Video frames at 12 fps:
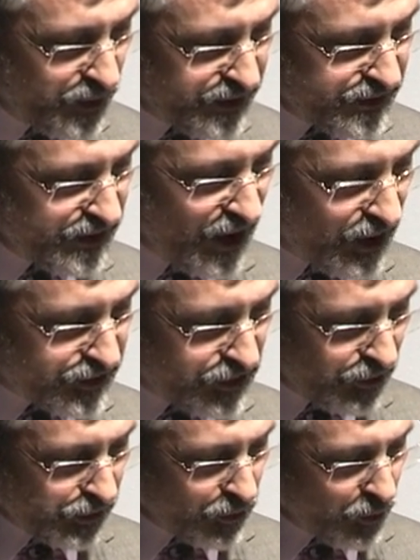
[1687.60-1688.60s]
had written an
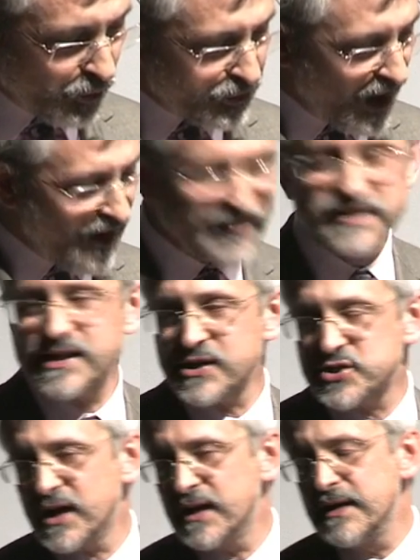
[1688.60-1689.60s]
article called
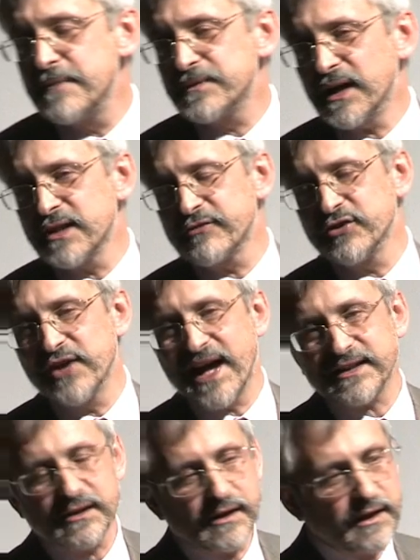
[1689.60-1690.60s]
Architecture and the
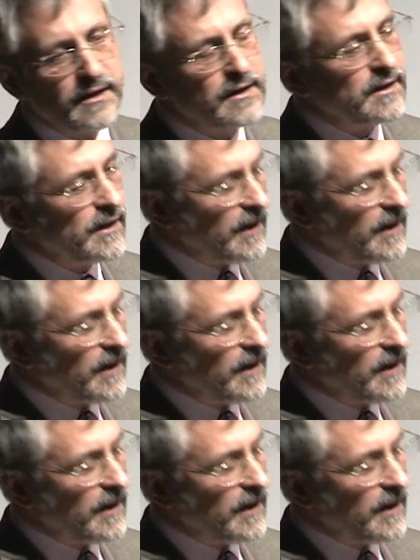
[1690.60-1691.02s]
Vernacular,